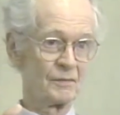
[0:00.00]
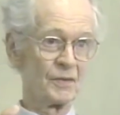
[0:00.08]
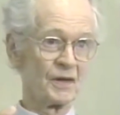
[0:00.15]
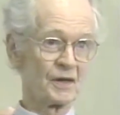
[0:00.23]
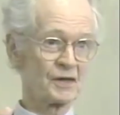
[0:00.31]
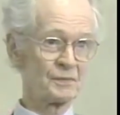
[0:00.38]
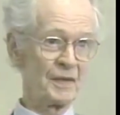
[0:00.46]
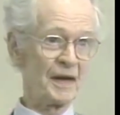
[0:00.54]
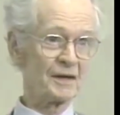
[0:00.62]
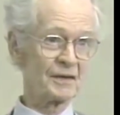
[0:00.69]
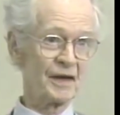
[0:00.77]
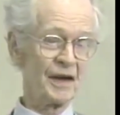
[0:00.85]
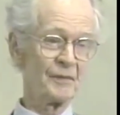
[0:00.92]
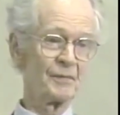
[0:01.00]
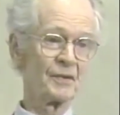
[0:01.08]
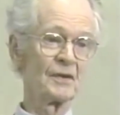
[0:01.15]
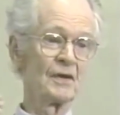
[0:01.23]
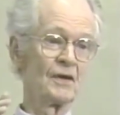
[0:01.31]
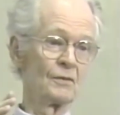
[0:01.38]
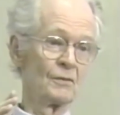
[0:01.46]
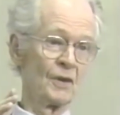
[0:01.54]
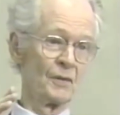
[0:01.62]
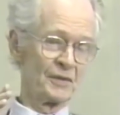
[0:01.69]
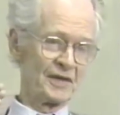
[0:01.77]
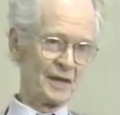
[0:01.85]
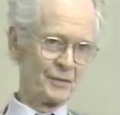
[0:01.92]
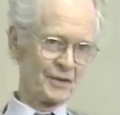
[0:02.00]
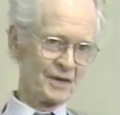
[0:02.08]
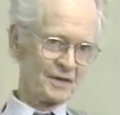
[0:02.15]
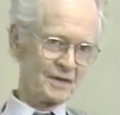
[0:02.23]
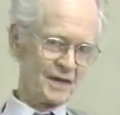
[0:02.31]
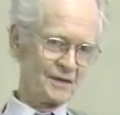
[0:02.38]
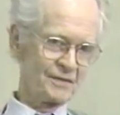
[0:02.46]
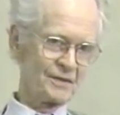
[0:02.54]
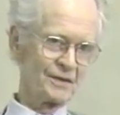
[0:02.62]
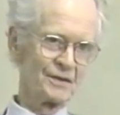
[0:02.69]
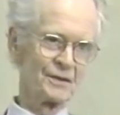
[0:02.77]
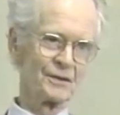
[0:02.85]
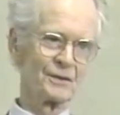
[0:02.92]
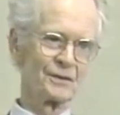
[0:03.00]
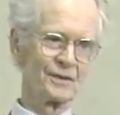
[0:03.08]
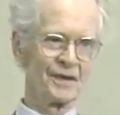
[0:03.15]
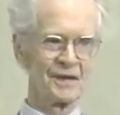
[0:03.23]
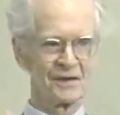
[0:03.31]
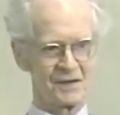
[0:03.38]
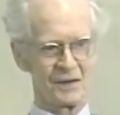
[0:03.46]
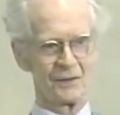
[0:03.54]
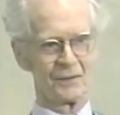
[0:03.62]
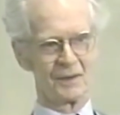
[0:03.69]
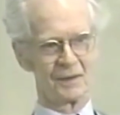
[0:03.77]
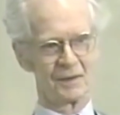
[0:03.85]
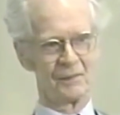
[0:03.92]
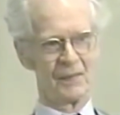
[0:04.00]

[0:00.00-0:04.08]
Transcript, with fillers: would expect to happen what would they would intend to do, and so on.